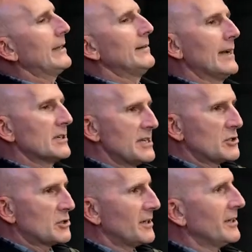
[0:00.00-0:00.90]
Yes, he's
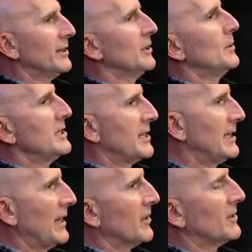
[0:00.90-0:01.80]
good to go. He's getting
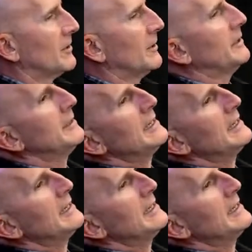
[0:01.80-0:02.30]
in the car.